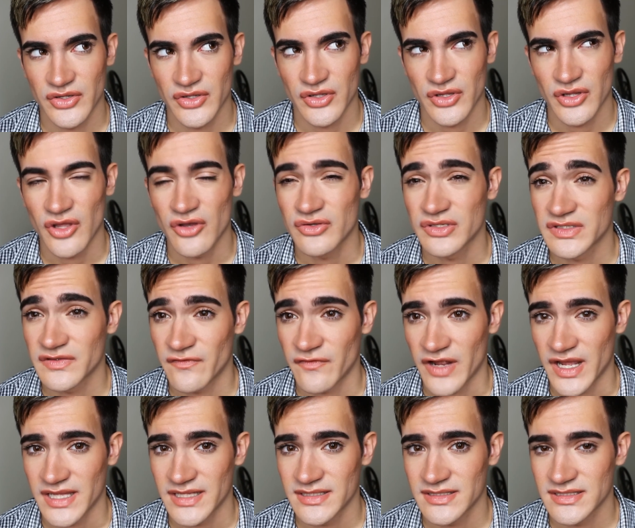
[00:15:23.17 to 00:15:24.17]
close
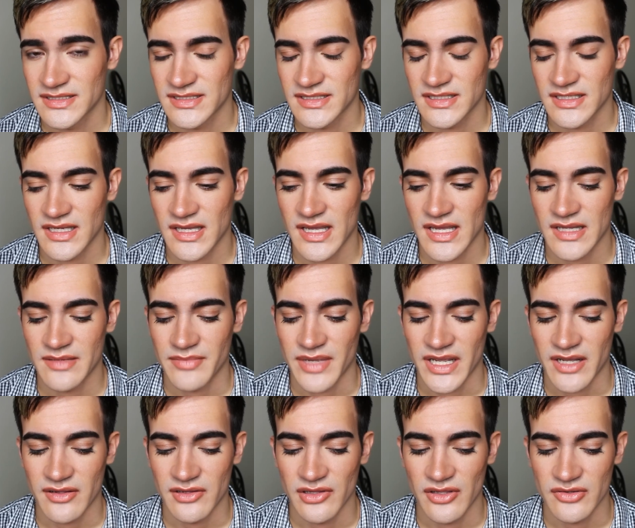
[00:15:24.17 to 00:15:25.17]
friends, and
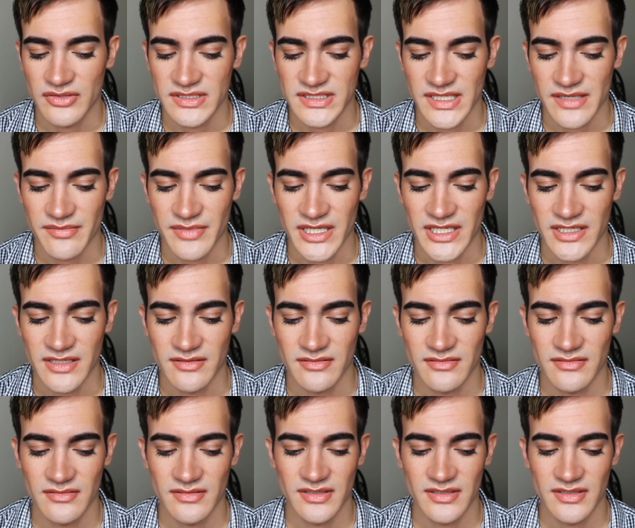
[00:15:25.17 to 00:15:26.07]
by close, I mean,